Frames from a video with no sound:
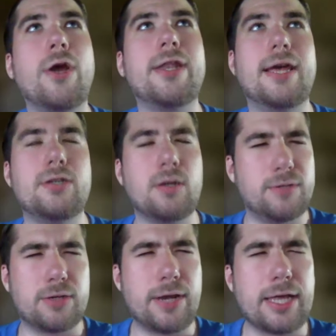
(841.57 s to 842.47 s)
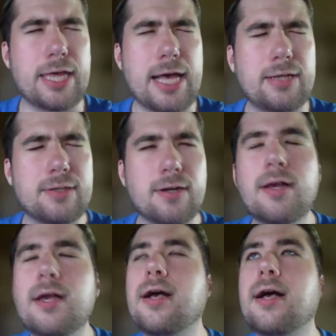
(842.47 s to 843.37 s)
that term? Was it Greg Kelser?
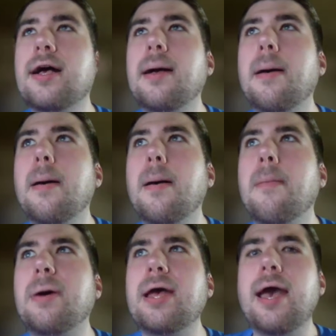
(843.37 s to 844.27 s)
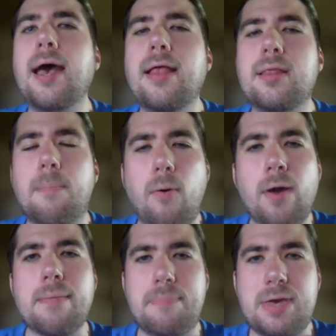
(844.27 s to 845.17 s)
But the
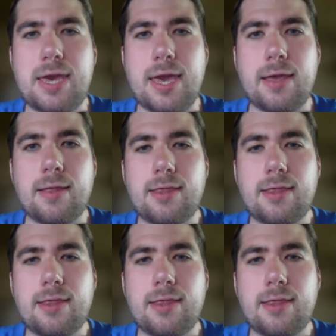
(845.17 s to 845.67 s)
point being,